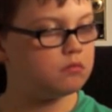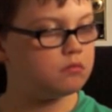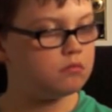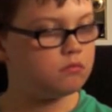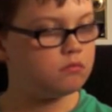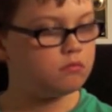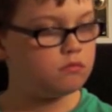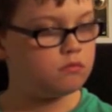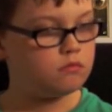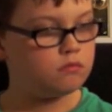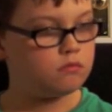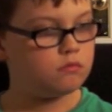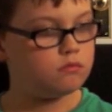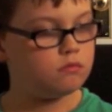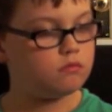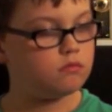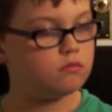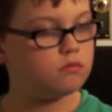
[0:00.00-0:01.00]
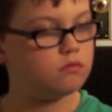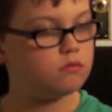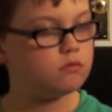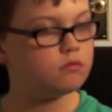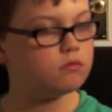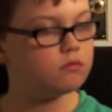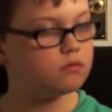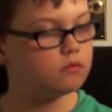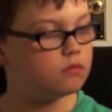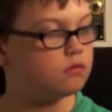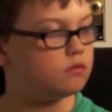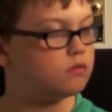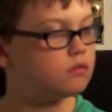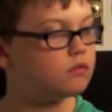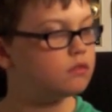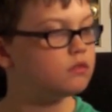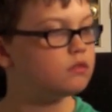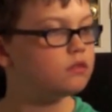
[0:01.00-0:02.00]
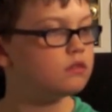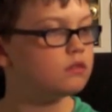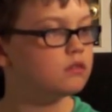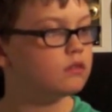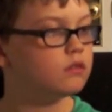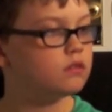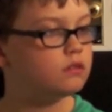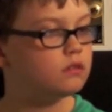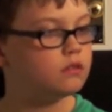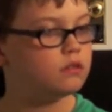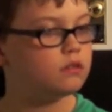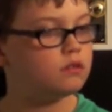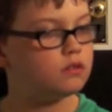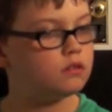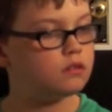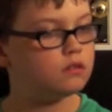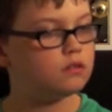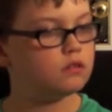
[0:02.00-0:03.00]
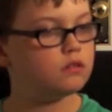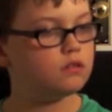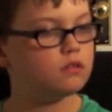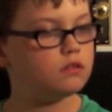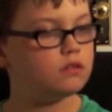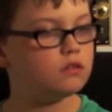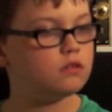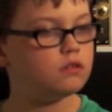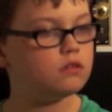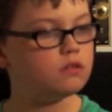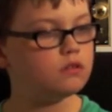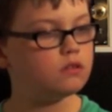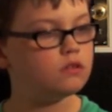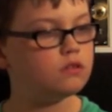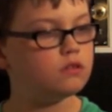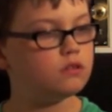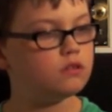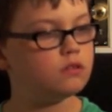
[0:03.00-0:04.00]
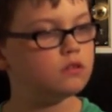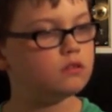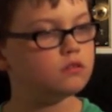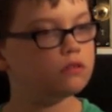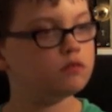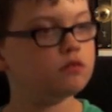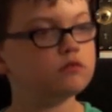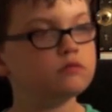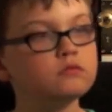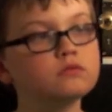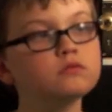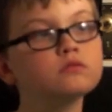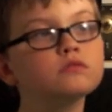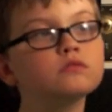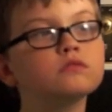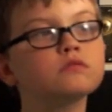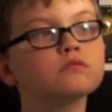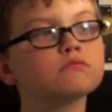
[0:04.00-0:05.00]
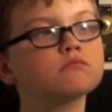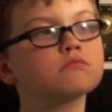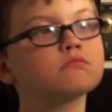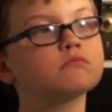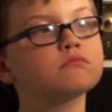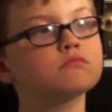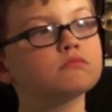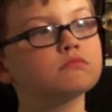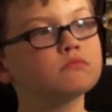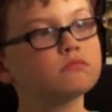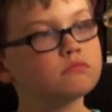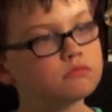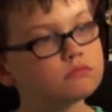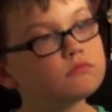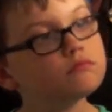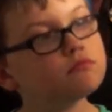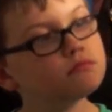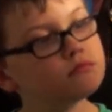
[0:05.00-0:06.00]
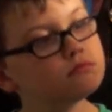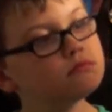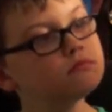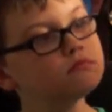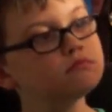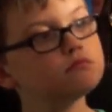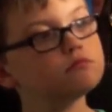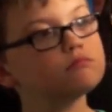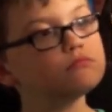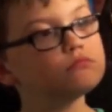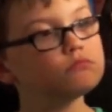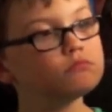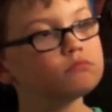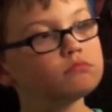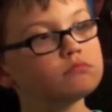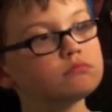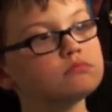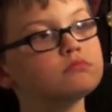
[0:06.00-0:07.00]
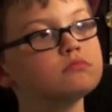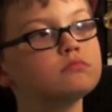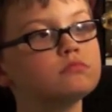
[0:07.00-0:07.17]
(not speaking)